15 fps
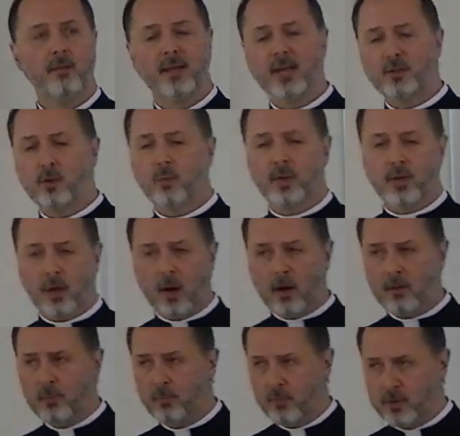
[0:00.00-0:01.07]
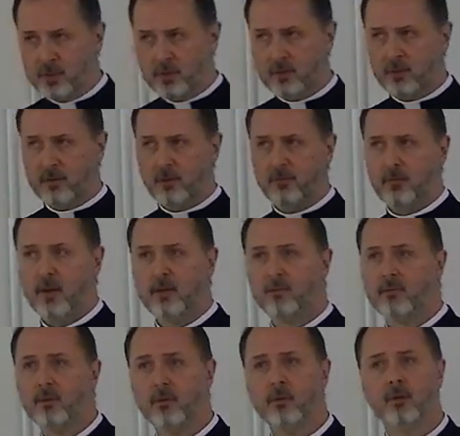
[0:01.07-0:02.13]
That's what we call the priesthood of the
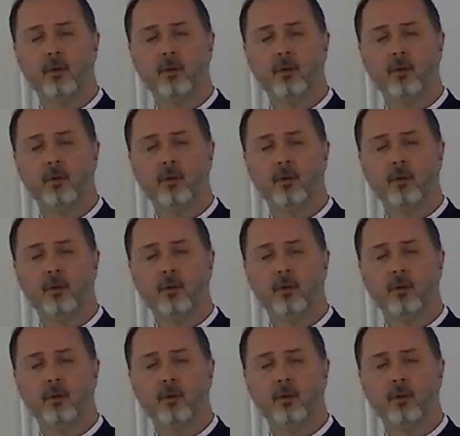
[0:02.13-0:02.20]
faithful.